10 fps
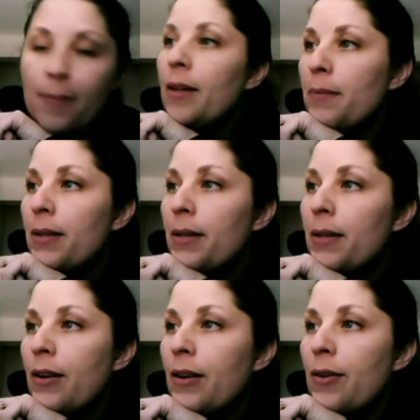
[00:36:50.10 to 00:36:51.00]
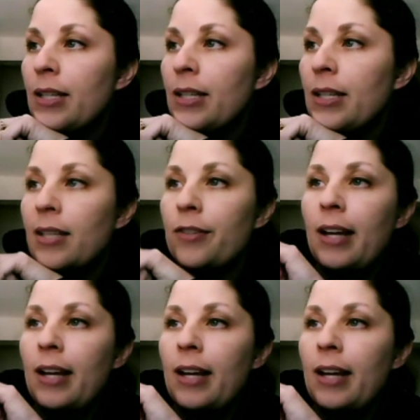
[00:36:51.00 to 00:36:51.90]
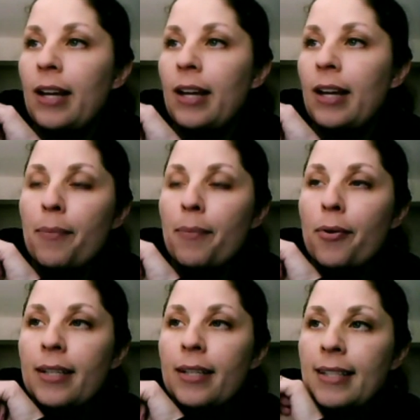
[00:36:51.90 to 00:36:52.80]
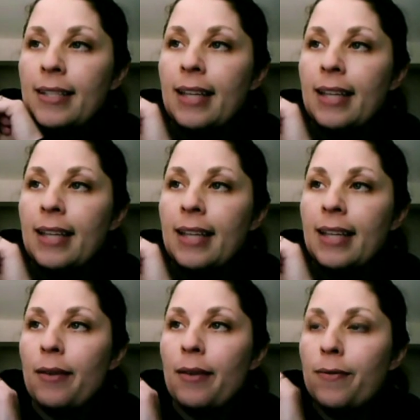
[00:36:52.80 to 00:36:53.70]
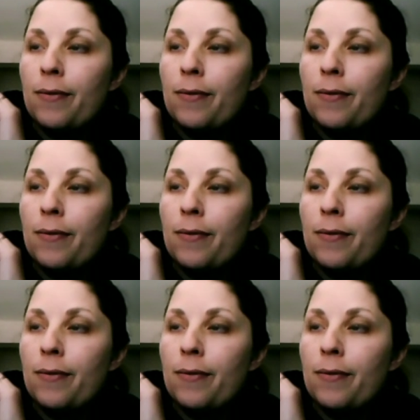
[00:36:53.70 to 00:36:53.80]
Below 600, I got 0.684.